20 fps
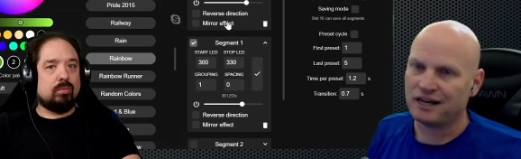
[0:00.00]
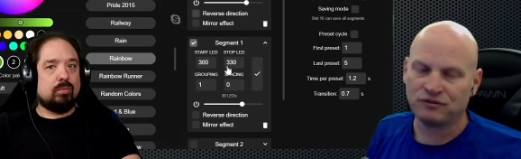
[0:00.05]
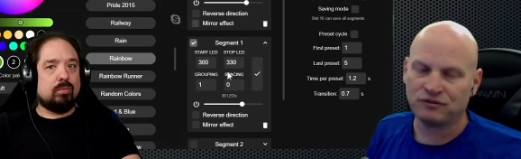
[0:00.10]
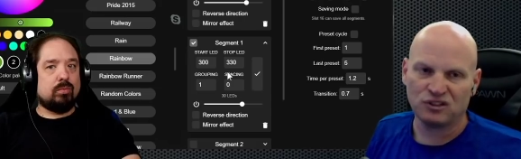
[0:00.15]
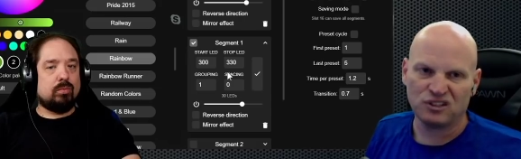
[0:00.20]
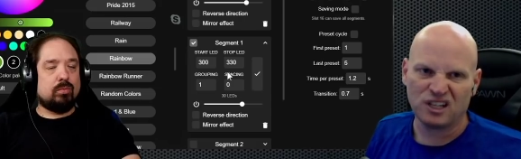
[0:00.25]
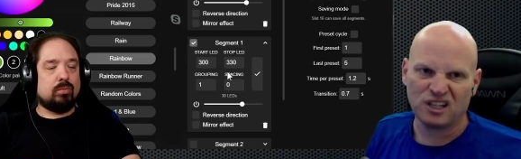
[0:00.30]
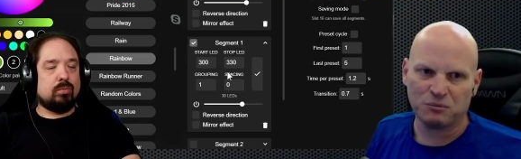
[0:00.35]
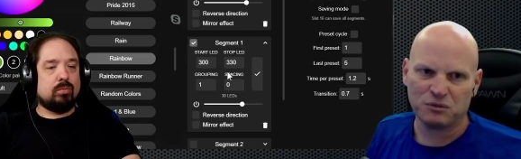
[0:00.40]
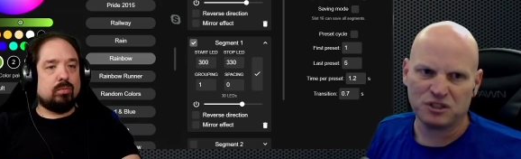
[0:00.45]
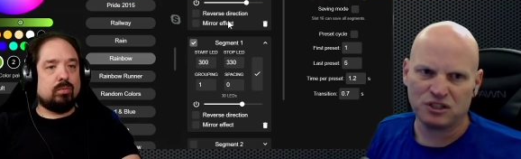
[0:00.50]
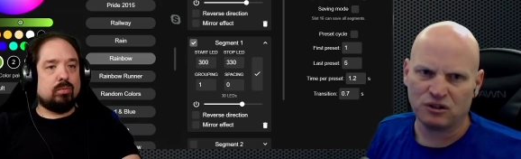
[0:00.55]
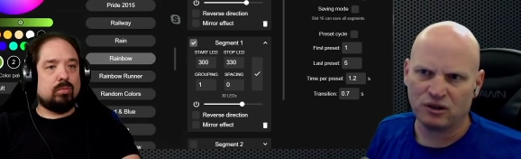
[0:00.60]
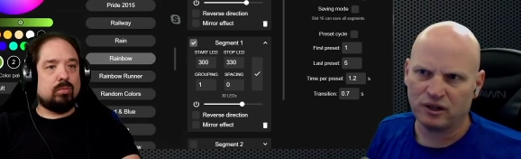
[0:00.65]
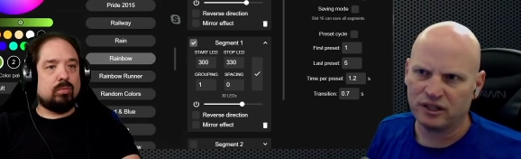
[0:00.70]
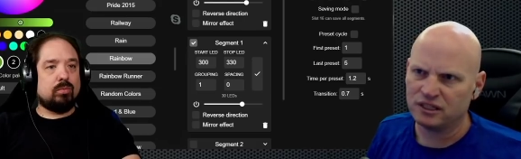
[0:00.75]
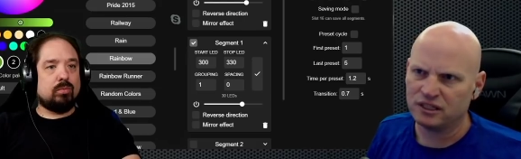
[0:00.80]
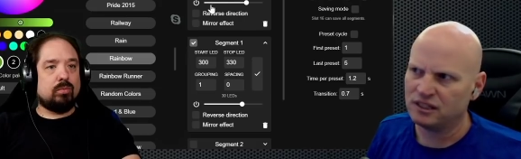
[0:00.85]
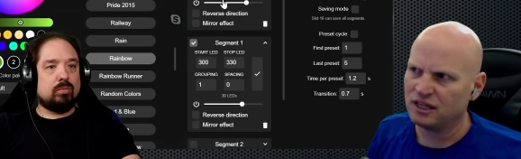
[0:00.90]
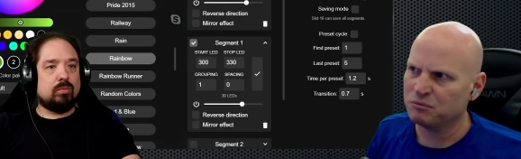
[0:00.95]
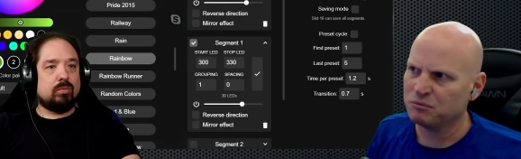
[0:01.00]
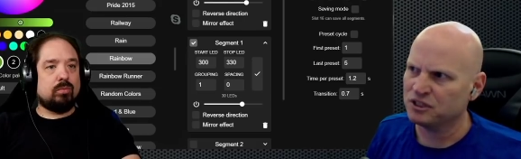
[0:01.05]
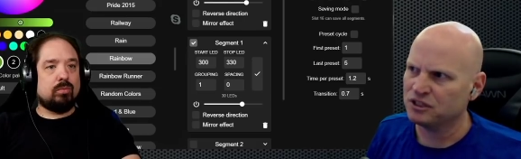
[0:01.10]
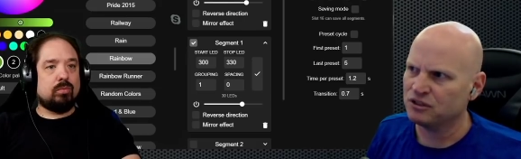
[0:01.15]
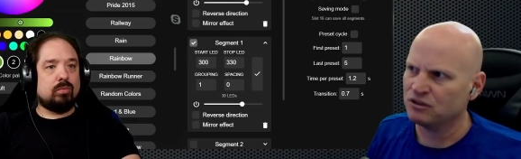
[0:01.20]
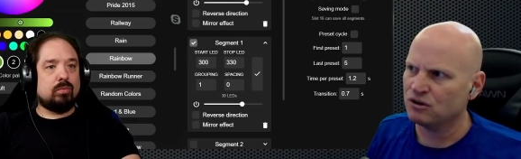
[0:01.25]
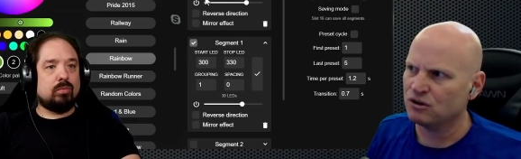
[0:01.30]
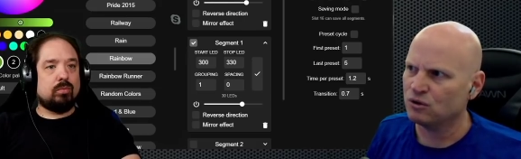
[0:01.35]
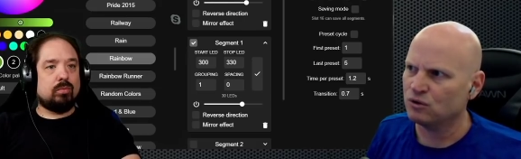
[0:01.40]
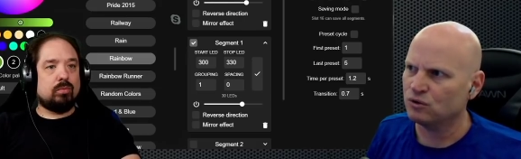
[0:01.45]
Speaker 1: after segment zero. I think segment
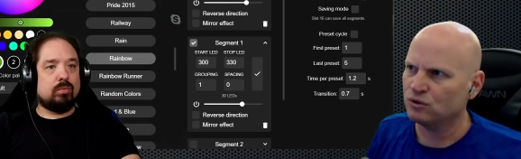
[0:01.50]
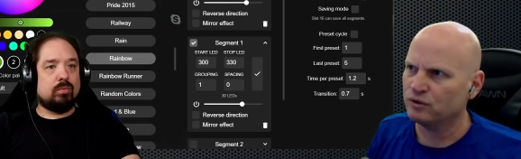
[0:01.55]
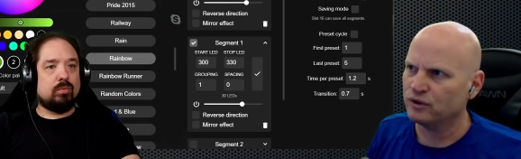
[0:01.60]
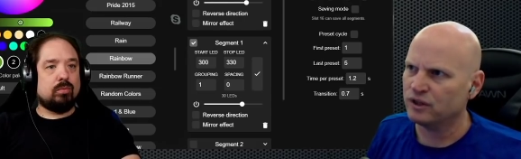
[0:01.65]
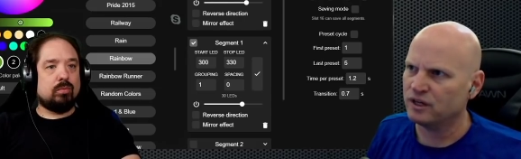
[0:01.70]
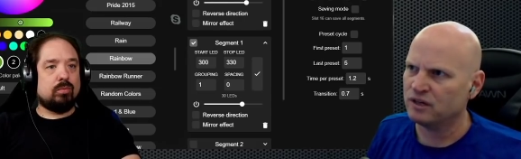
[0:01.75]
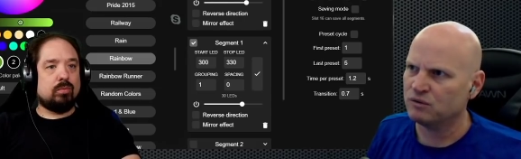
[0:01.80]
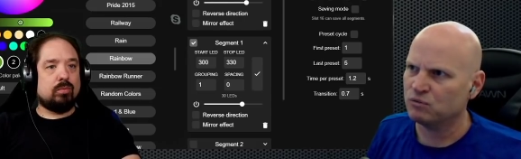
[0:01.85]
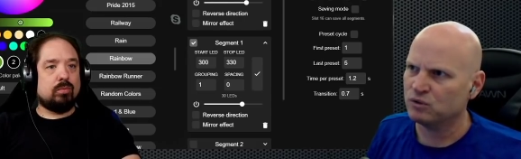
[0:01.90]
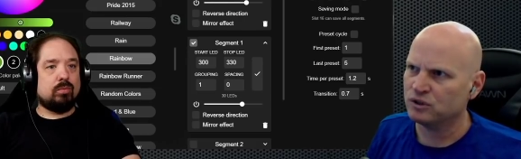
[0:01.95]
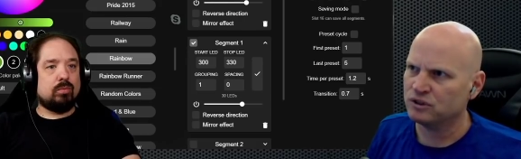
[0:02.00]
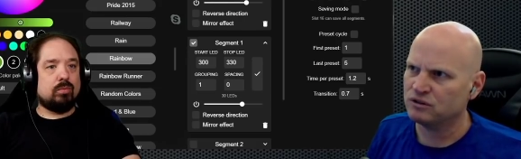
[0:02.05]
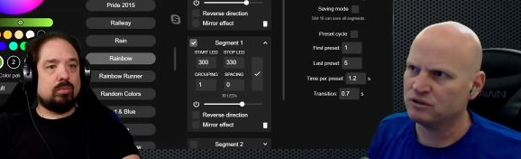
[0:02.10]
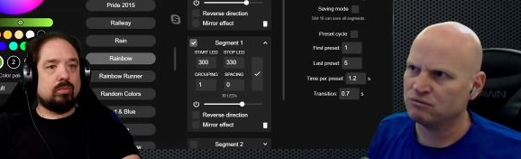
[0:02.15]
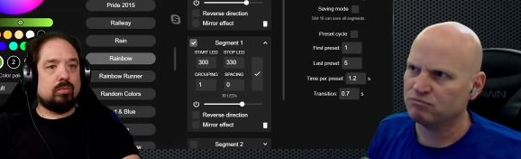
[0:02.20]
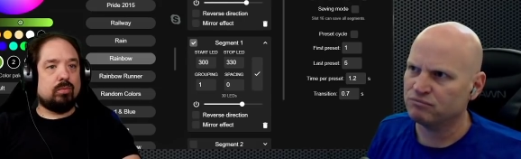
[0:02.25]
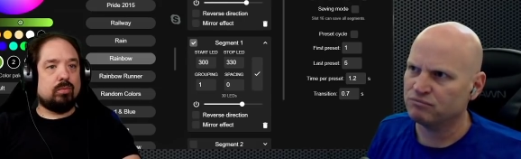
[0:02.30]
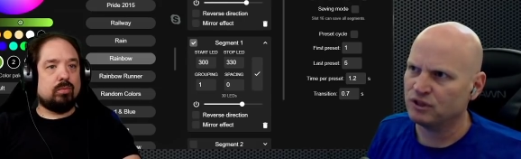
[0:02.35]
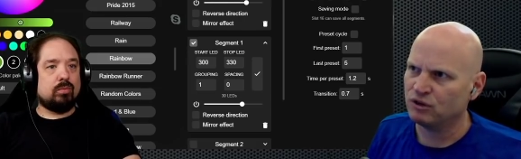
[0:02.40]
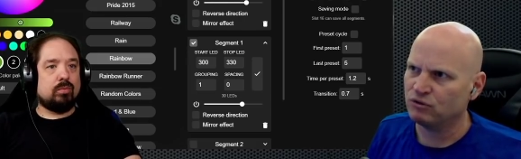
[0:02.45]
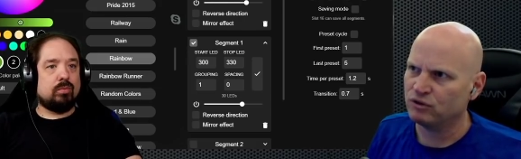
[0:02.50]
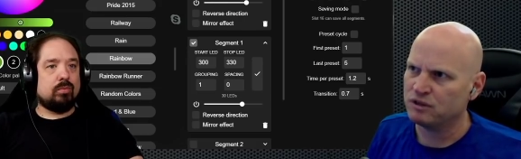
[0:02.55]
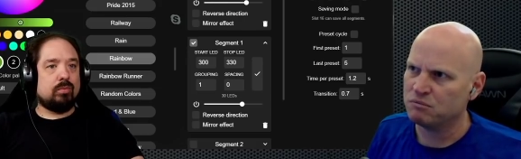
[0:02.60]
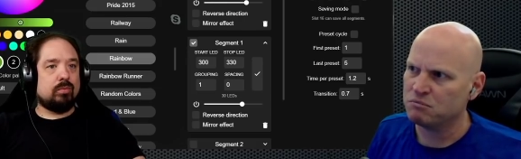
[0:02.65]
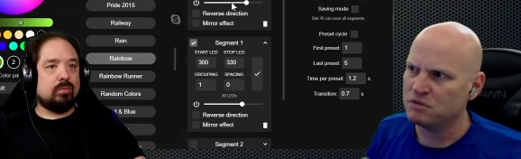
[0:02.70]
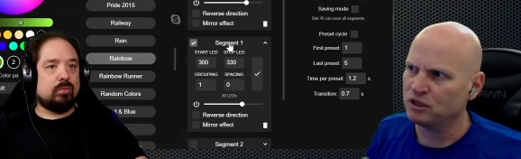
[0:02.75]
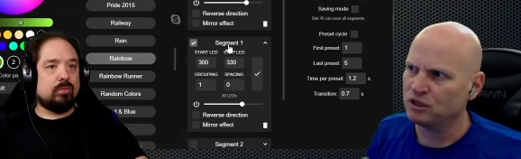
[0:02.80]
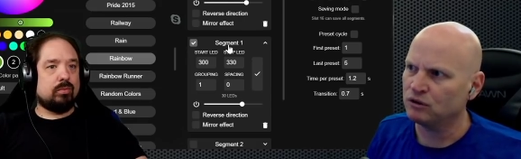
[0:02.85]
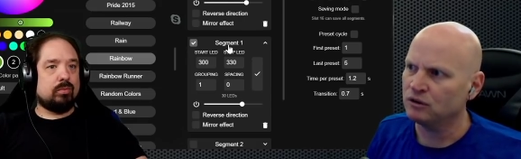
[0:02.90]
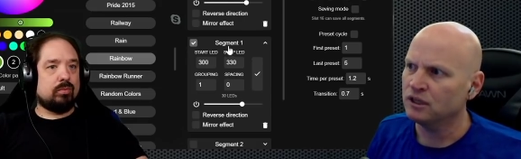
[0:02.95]
zero, it was, you know, in the
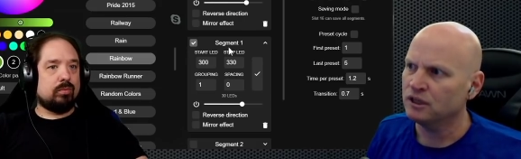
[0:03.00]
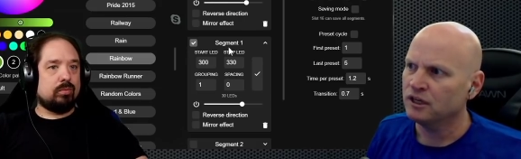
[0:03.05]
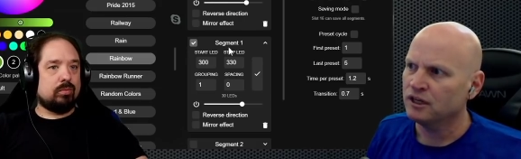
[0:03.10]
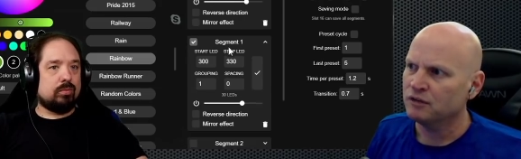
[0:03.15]
middle,